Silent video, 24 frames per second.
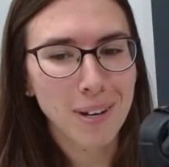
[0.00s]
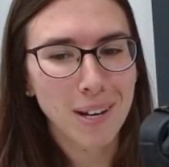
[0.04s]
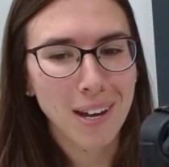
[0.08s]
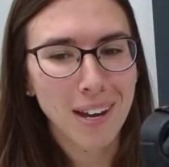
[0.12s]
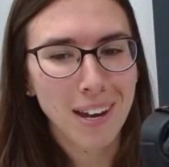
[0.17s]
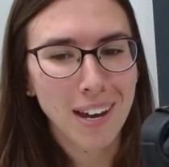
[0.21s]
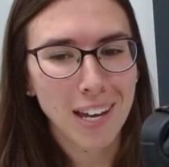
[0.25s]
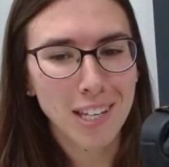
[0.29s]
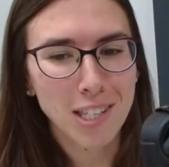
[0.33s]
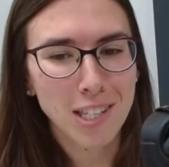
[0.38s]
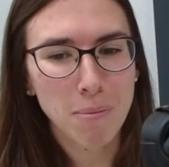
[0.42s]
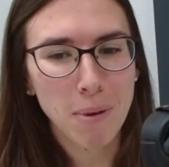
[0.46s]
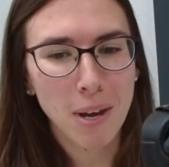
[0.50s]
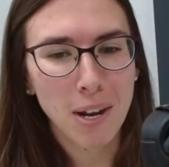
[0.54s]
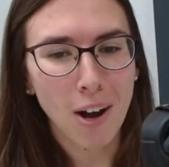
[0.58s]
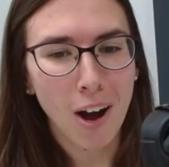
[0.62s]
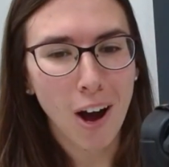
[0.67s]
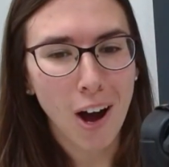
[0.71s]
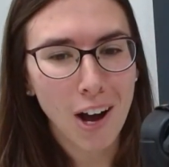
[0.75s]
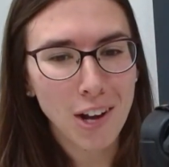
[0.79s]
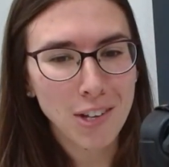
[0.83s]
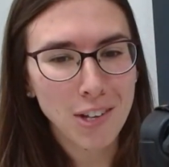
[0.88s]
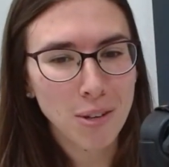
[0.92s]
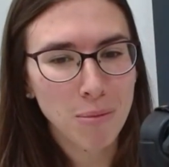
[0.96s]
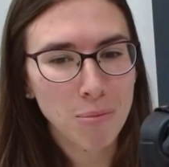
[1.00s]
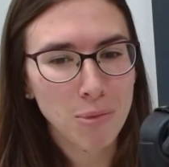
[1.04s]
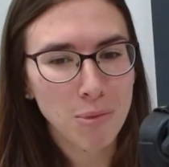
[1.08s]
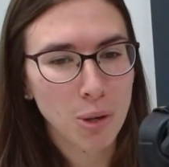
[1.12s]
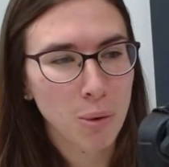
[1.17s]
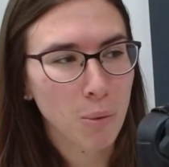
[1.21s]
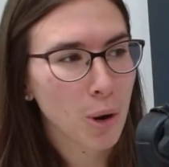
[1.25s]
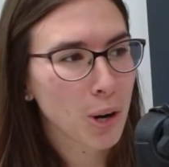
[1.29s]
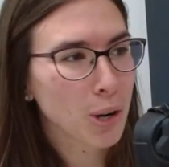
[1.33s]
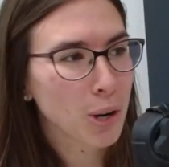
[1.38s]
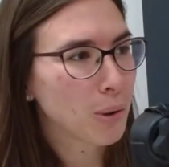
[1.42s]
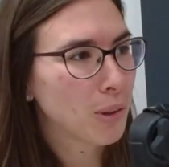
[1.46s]
it's been awesome to
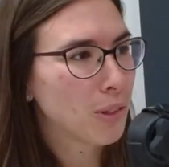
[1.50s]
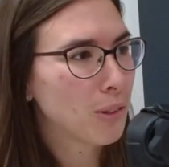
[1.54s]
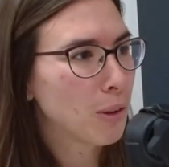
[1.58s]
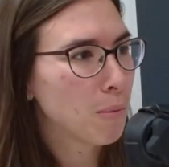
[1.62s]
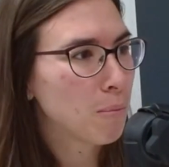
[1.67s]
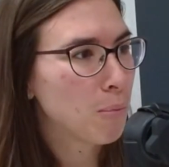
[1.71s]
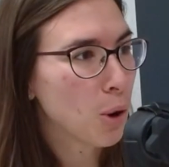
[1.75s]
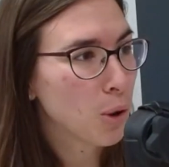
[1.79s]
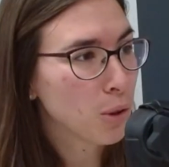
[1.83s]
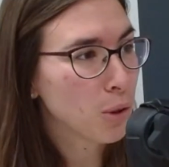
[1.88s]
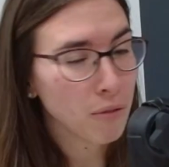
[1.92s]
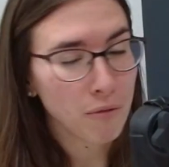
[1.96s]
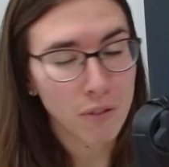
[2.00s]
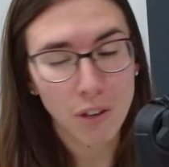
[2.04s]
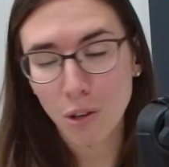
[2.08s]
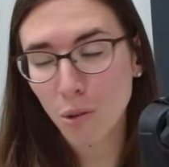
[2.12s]
work with both of you